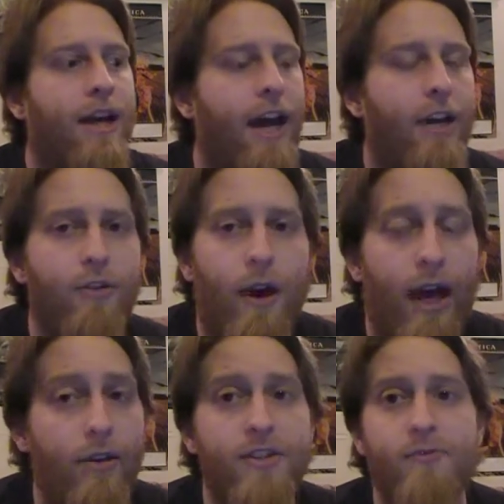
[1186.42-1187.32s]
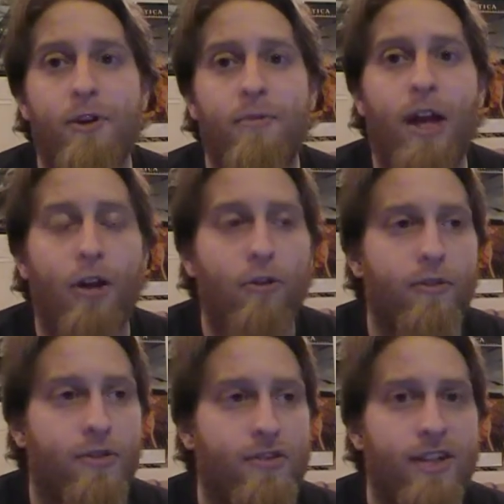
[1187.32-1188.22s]
I don't know how this film got
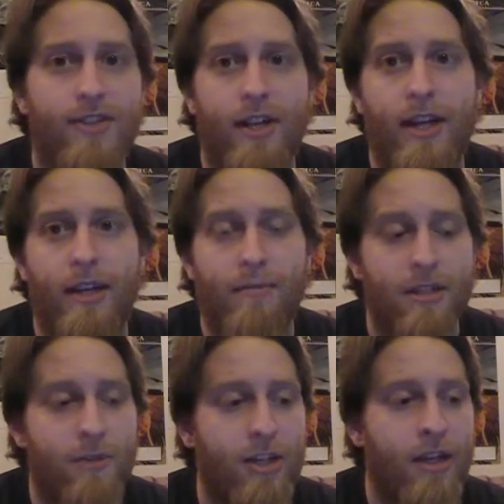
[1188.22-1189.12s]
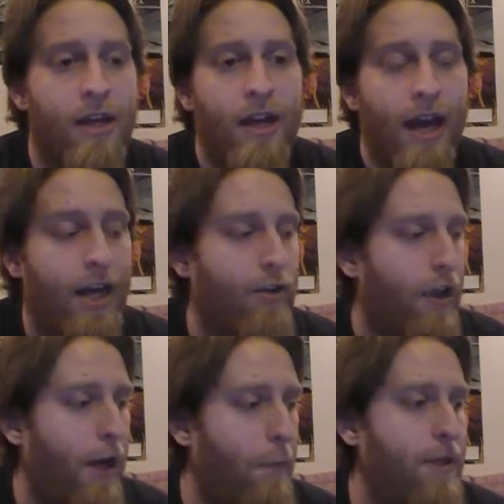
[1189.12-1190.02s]
over a 6 on IMDb. I don't know
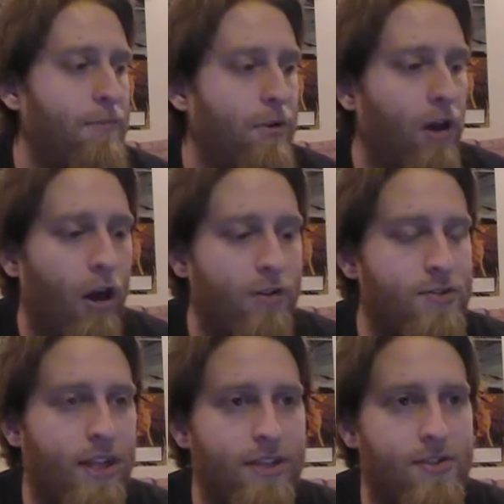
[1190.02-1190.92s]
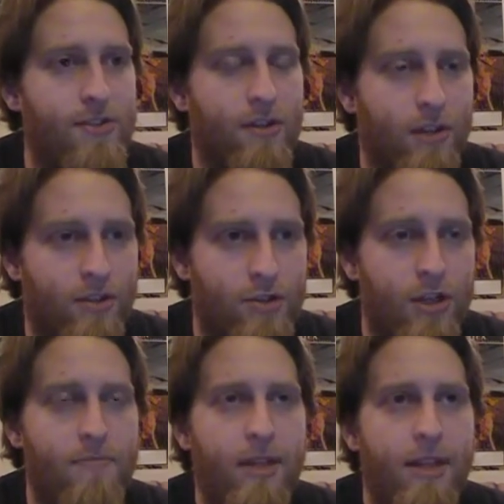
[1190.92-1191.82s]
how people are saying this is a
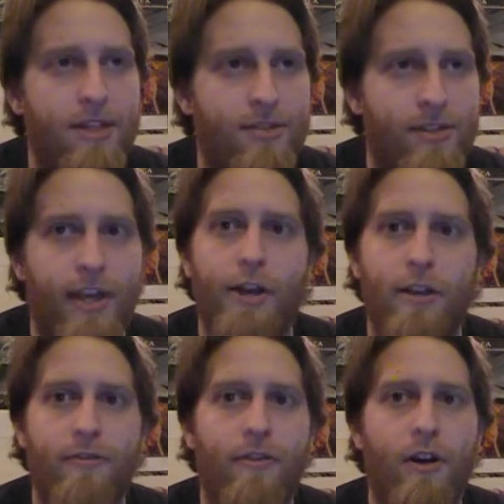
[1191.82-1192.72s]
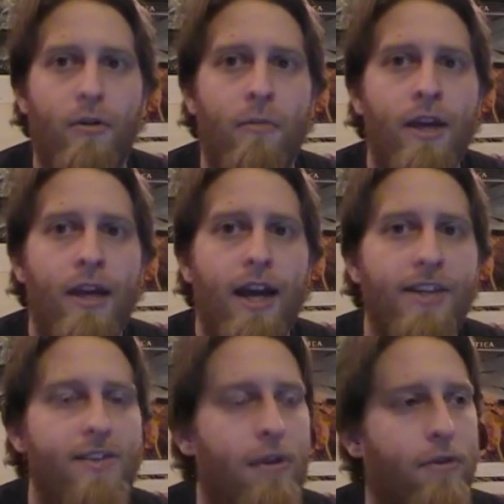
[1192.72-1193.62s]
legitimately scary film. I
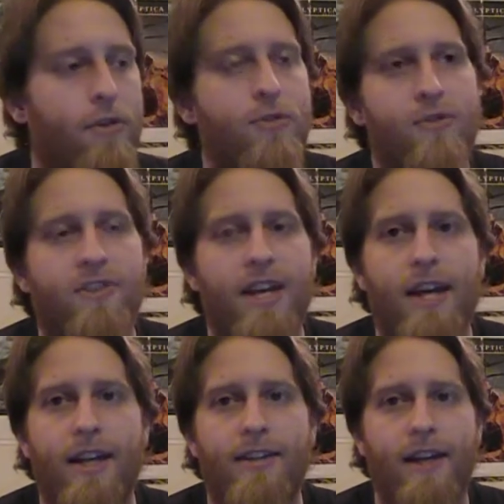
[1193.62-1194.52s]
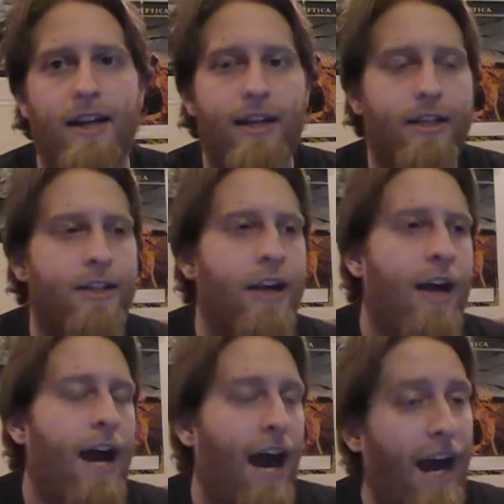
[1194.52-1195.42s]
saw reviews of 10 out of 10 on here.
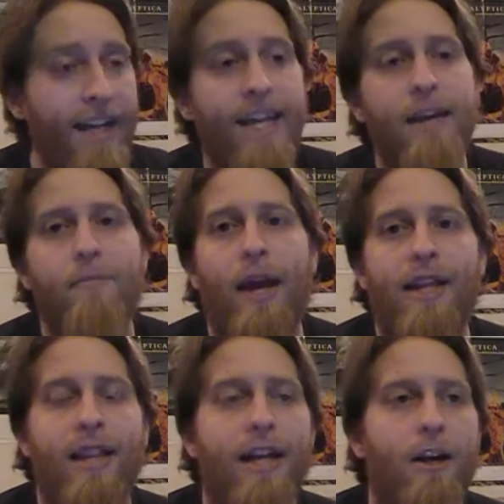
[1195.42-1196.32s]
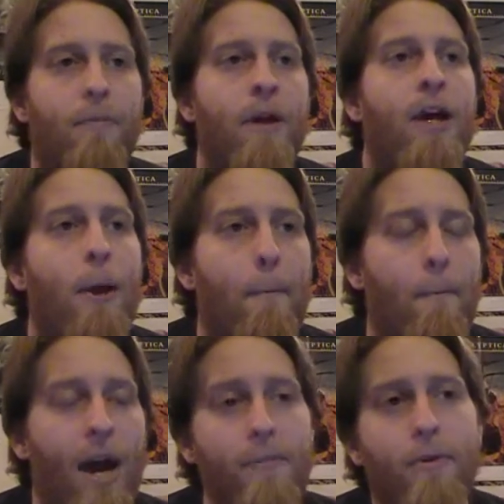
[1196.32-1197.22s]
I can't back that up.
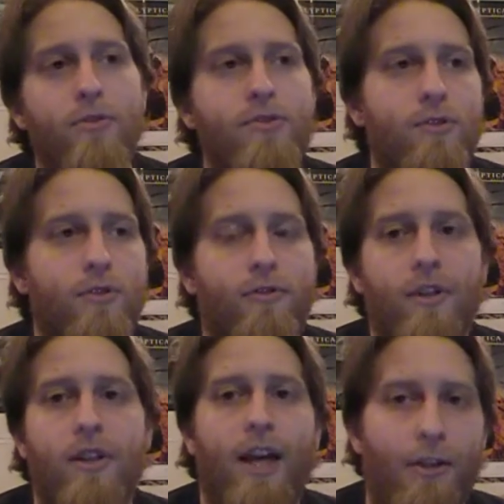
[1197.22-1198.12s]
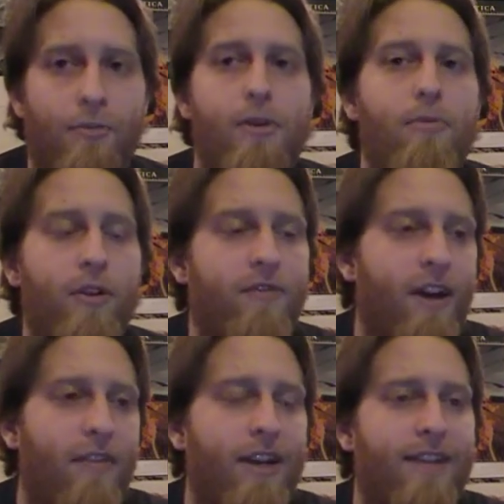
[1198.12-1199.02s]
My personal feeling, a
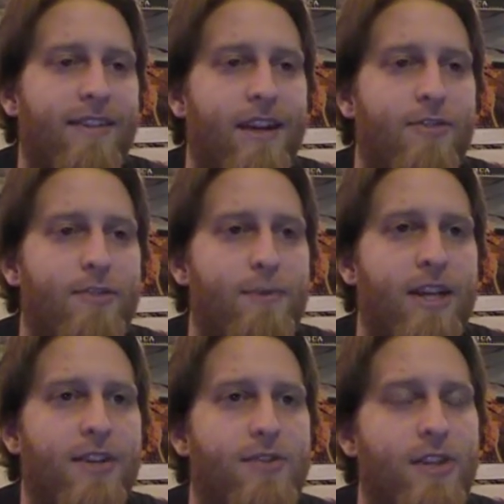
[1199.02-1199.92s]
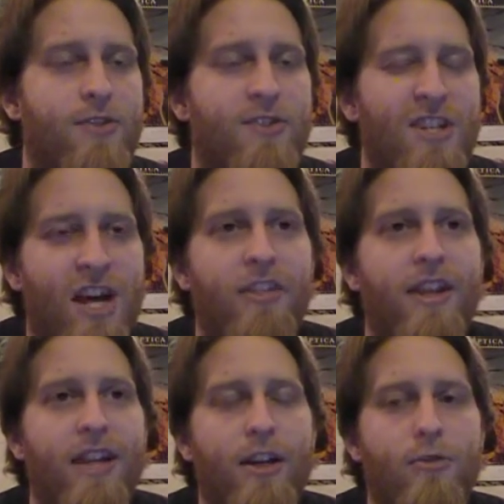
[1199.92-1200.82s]
3.5 out of 10, just because there's
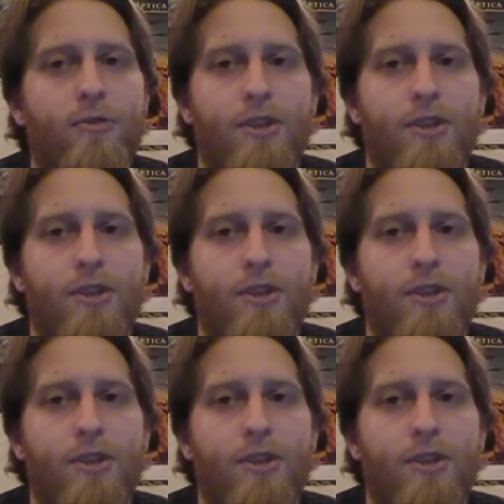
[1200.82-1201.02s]
nothing that goes